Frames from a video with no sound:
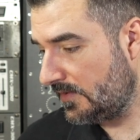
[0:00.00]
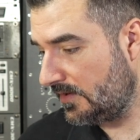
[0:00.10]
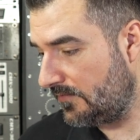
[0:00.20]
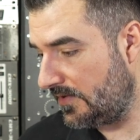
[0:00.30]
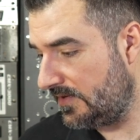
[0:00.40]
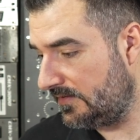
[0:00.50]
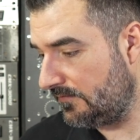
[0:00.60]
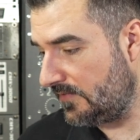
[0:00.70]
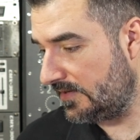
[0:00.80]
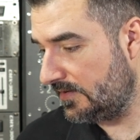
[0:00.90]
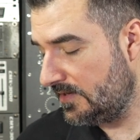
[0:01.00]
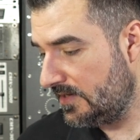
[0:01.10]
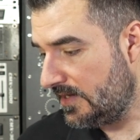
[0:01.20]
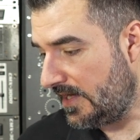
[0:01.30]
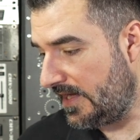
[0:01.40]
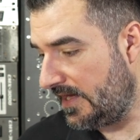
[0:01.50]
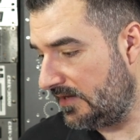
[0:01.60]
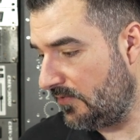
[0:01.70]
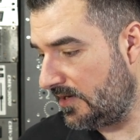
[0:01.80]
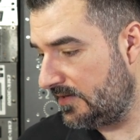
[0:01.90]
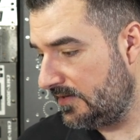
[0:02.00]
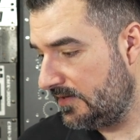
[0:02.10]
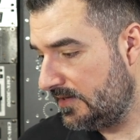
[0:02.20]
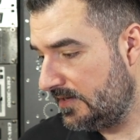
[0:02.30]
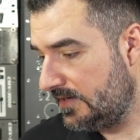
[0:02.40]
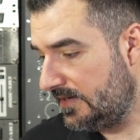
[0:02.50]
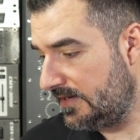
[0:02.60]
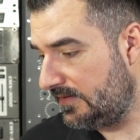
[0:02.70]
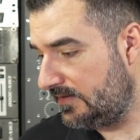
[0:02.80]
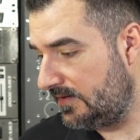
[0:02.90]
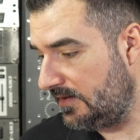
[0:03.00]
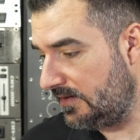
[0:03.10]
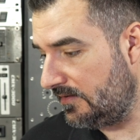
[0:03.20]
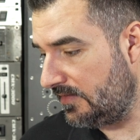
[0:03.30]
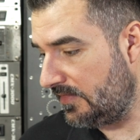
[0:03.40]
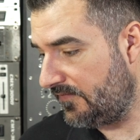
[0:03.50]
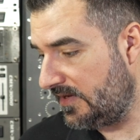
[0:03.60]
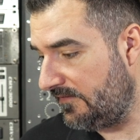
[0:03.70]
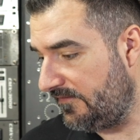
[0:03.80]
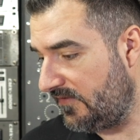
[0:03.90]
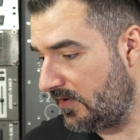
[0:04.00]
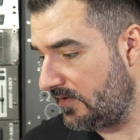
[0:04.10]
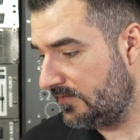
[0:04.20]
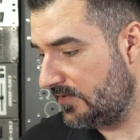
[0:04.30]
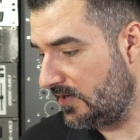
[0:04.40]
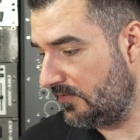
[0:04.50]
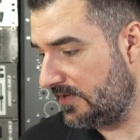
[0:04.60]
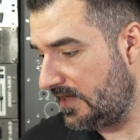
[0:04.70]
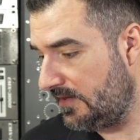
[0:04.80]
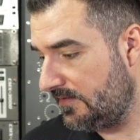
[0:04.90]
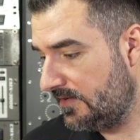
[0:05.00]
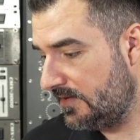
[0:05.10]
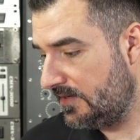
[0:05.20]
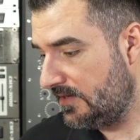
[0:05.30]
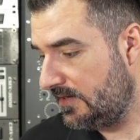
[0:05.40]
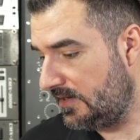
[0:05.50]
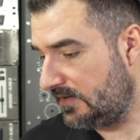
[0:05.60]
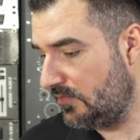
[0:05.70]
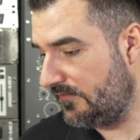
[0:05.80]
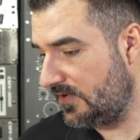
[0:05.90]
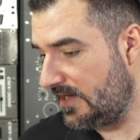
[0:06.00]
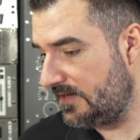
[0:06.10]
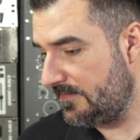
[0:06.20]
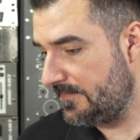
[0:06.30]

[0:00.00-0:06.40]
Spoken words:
where is one? I had one. Let's see, 3/4. Okay, let's move again.